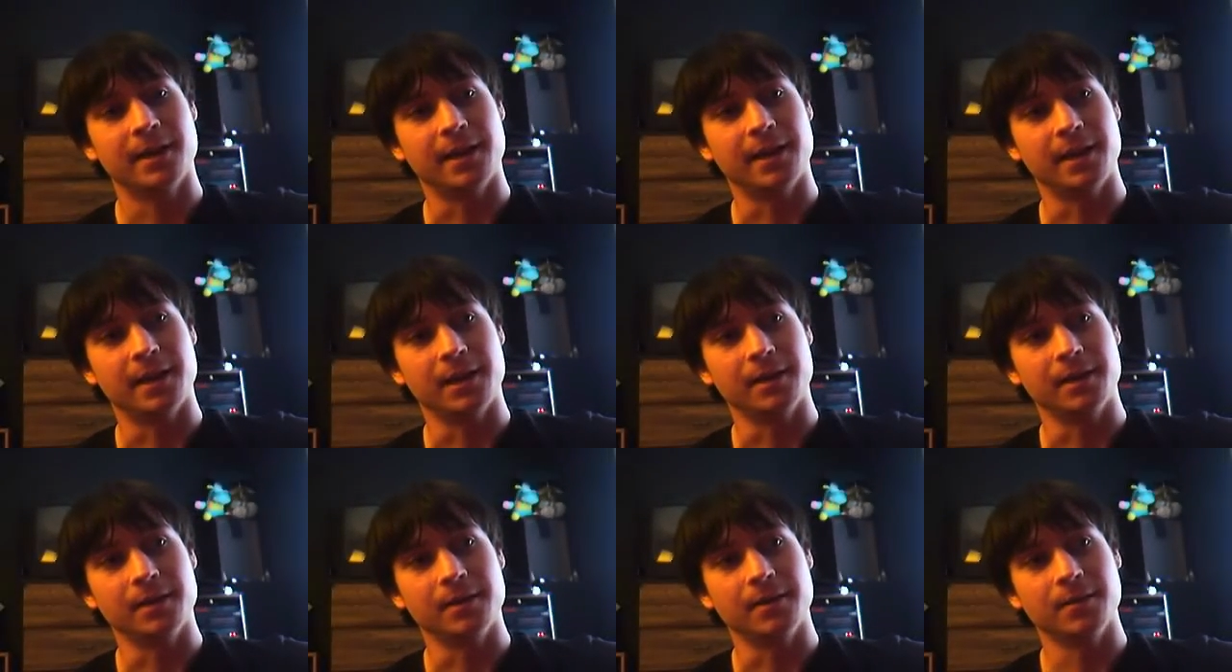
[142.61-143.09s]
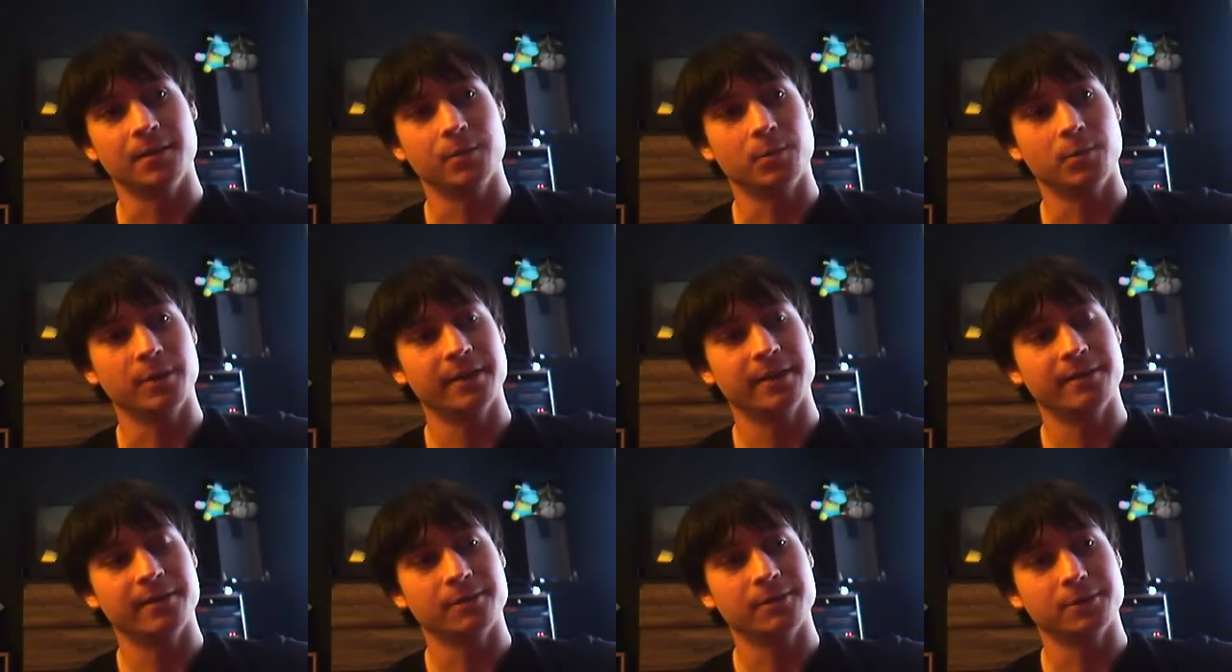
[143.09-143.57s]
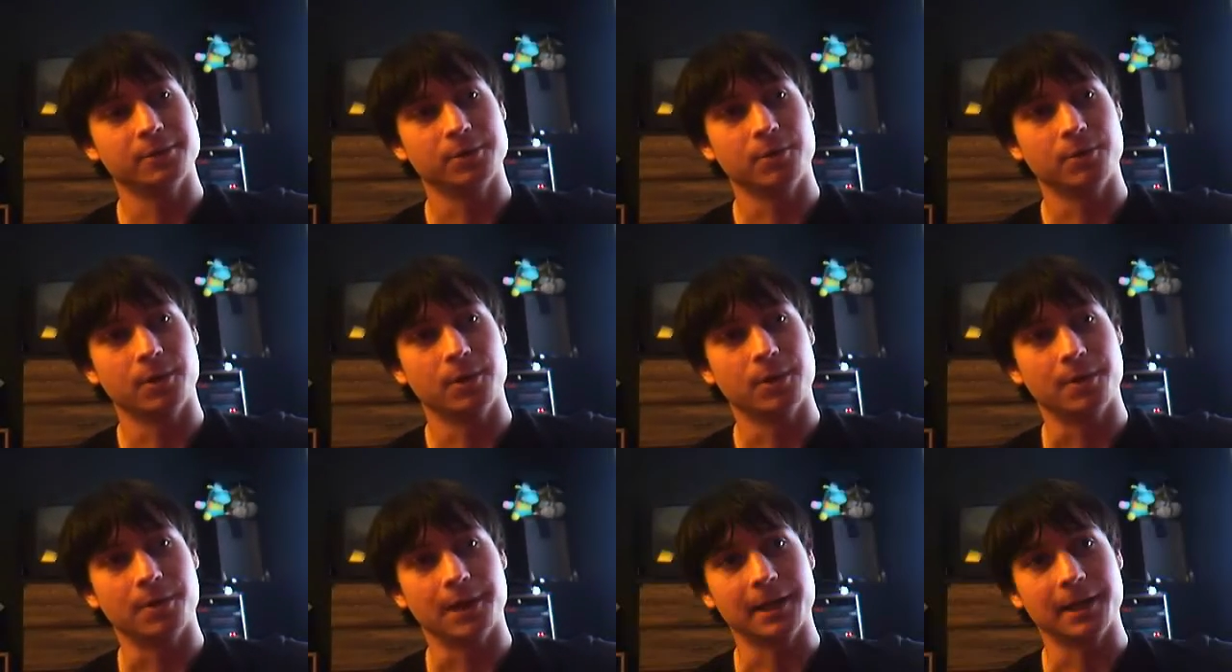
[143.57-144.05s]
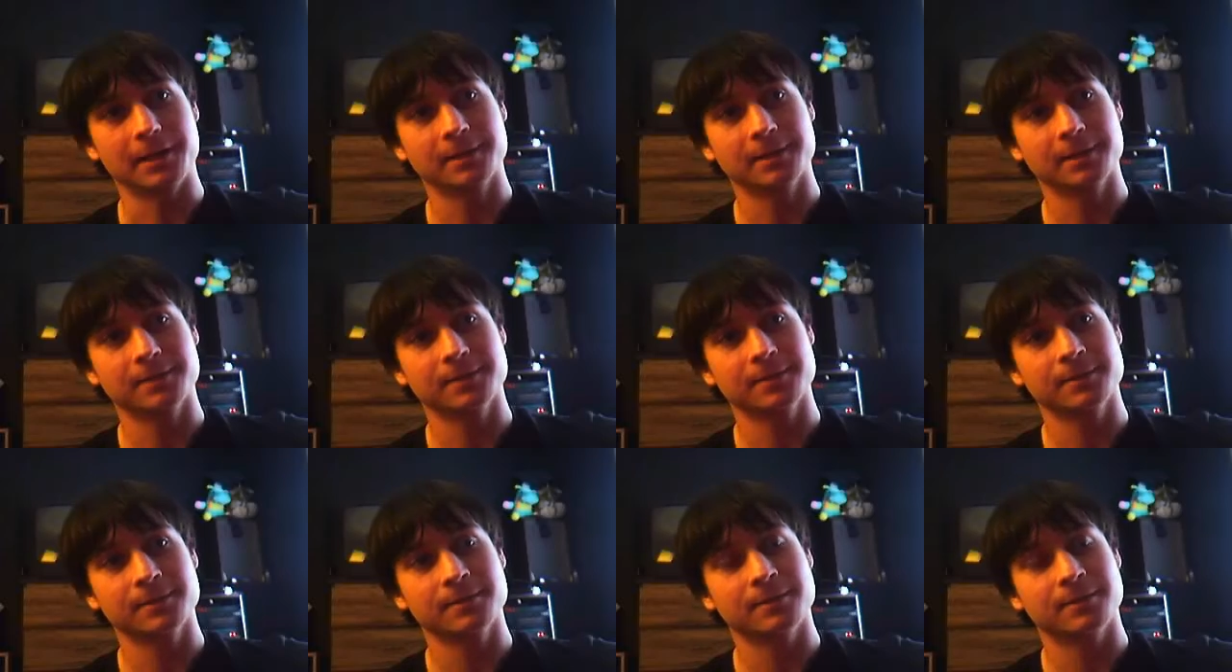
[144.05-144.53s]
and whatever's growing,
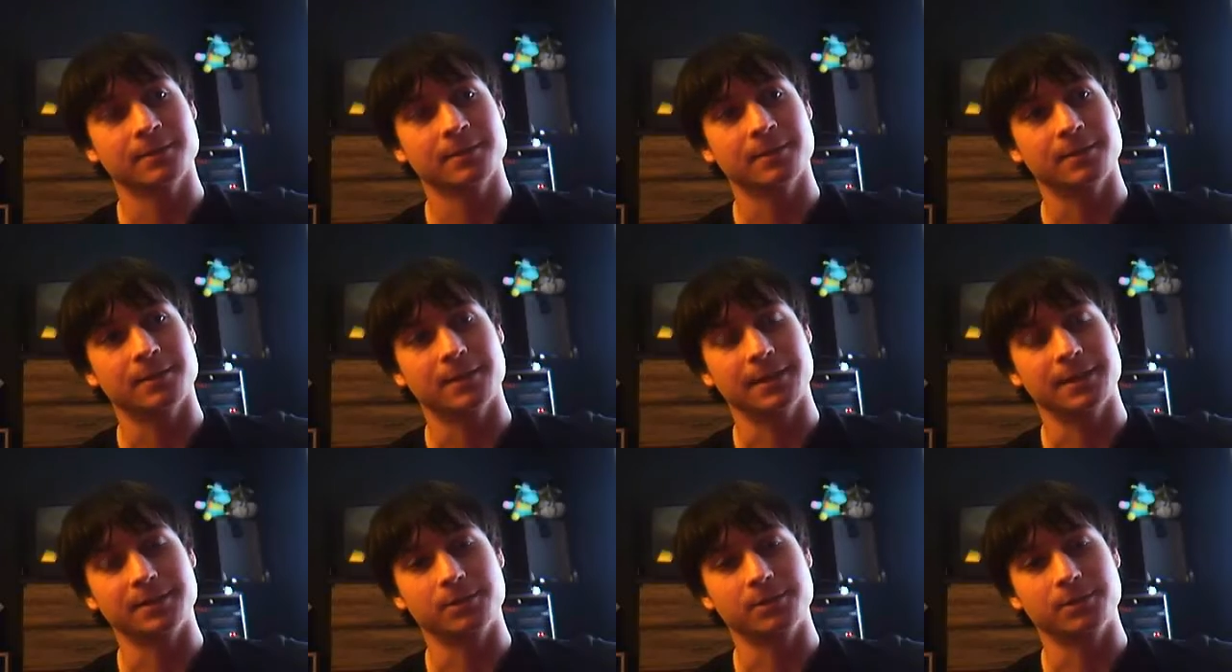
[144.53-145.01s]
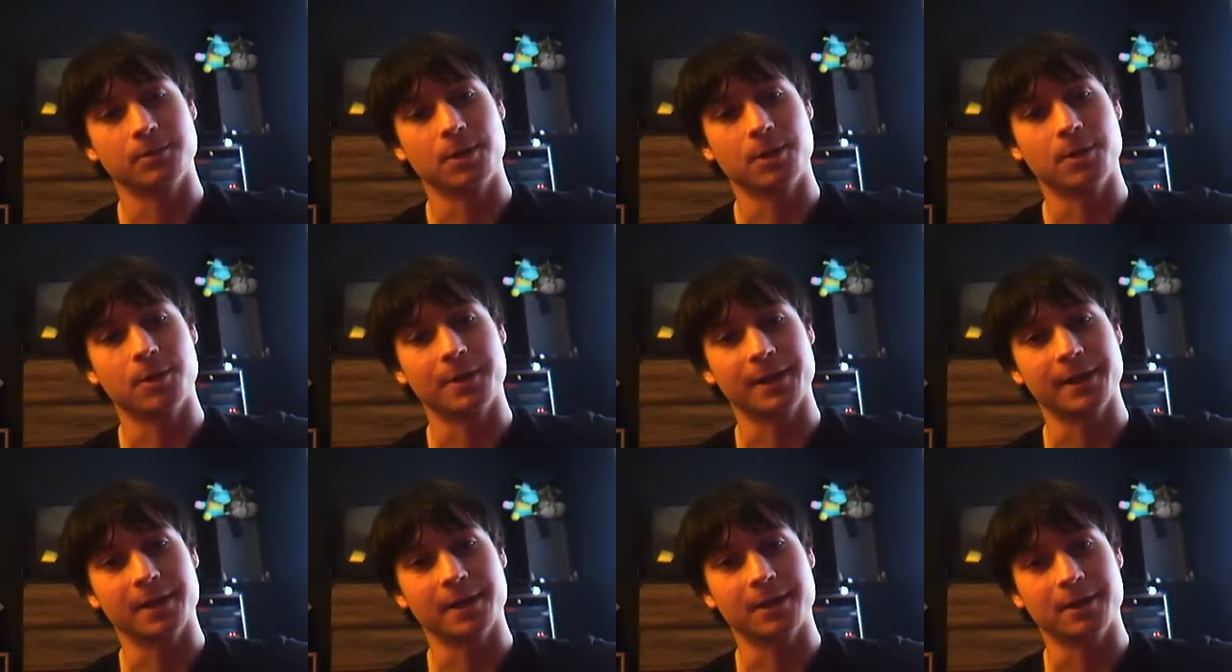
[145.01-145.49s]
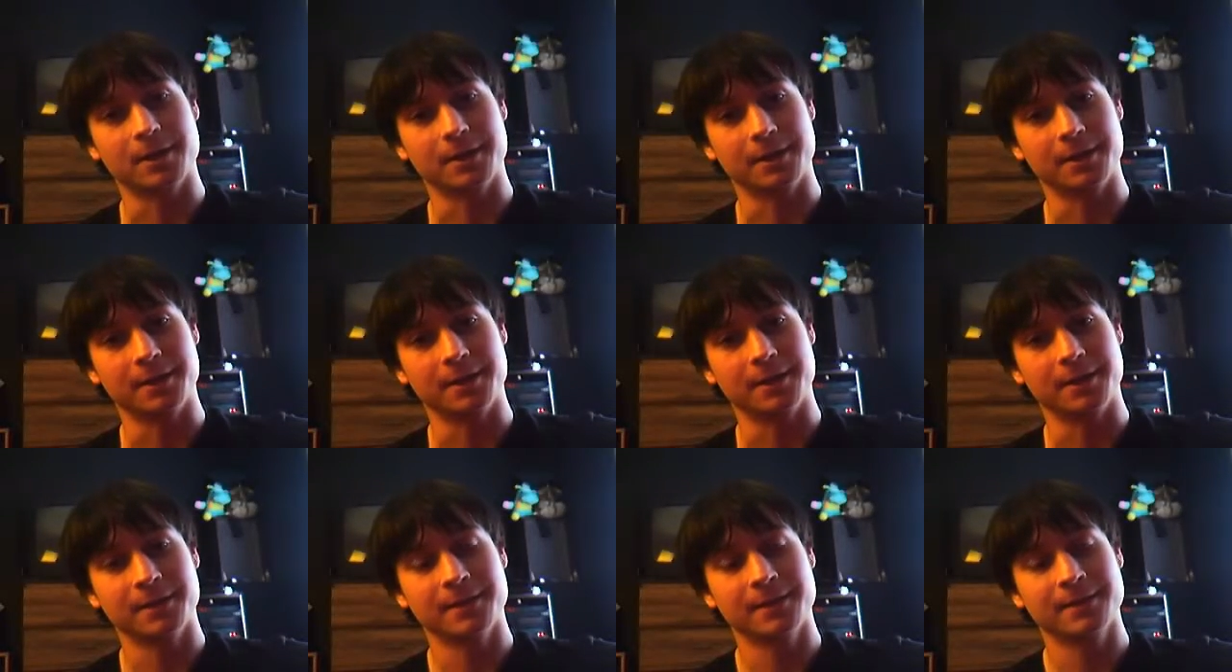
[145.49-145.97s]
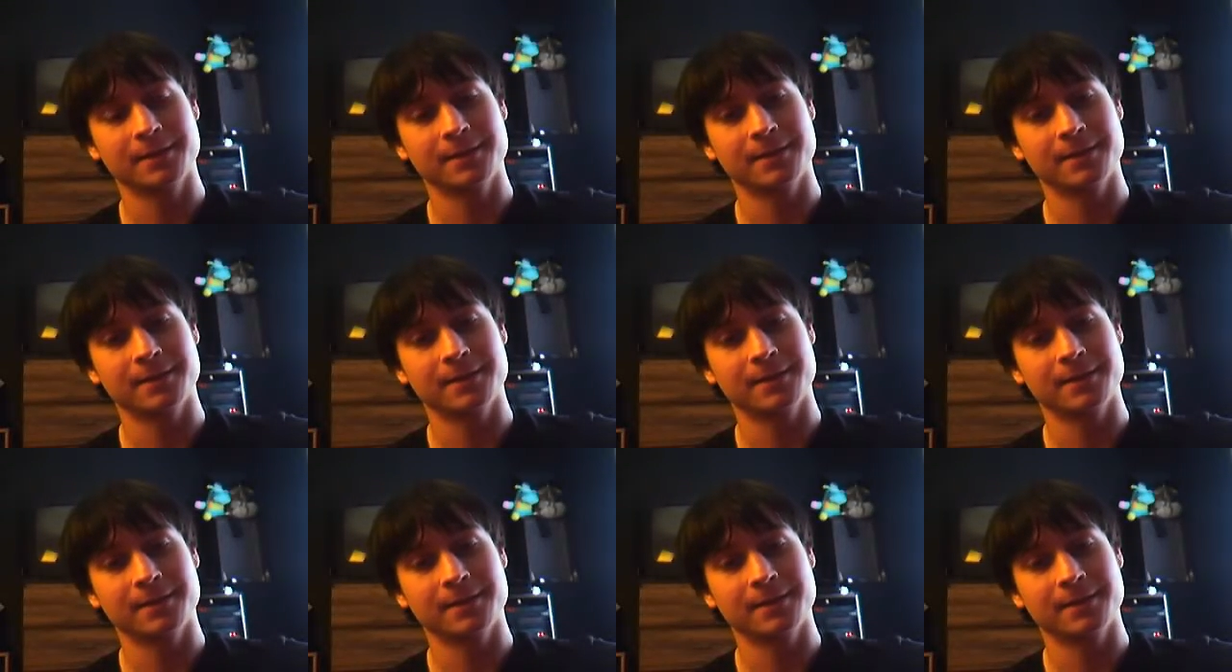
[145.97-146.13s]
it's growing on